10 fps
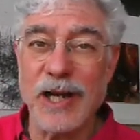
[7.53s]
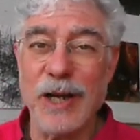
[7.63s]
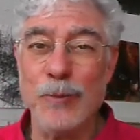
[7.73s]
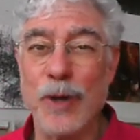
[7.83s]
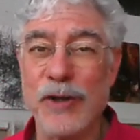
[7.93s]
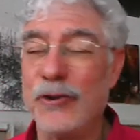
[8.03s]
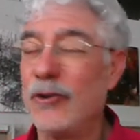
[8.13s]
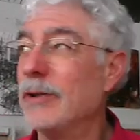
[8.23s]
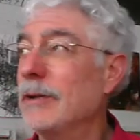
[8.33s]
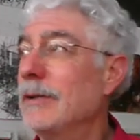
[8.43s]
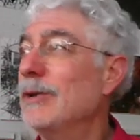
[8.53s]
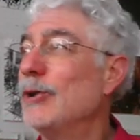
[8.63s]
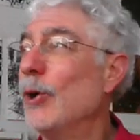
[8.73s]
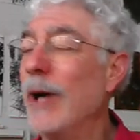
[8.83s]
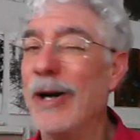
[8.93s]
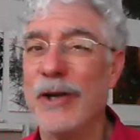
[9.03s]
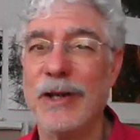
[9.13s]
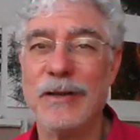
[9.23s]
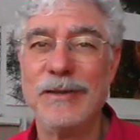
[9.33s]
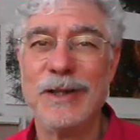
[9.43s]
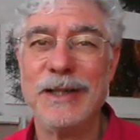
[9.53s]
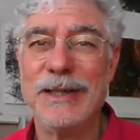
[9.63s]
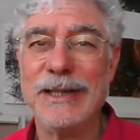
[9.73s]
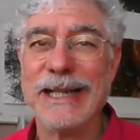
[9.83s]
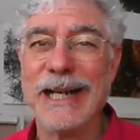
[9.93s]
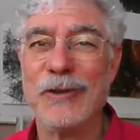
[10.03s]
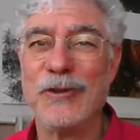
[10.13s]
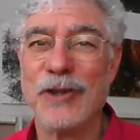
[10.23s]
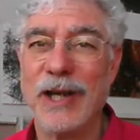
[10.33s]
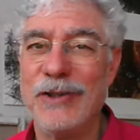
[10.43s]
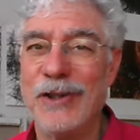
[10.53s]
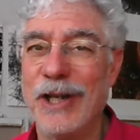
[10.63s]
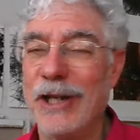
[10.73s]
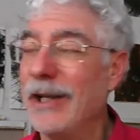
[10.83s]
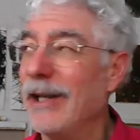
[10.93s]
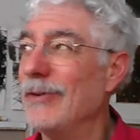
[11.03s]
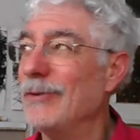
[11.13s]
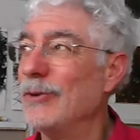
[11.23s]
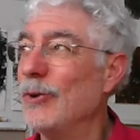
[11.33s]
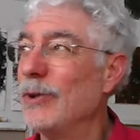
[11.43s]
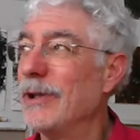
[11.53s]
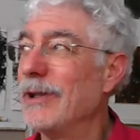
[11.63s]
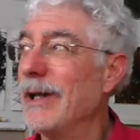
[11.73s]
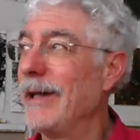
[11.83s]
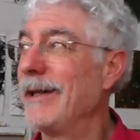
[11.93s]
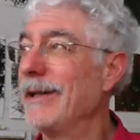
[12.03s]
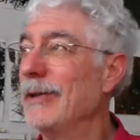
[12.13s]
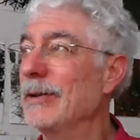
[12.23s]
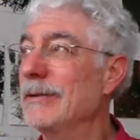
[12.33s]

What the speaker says: I must go out and get outside today and do a little hiking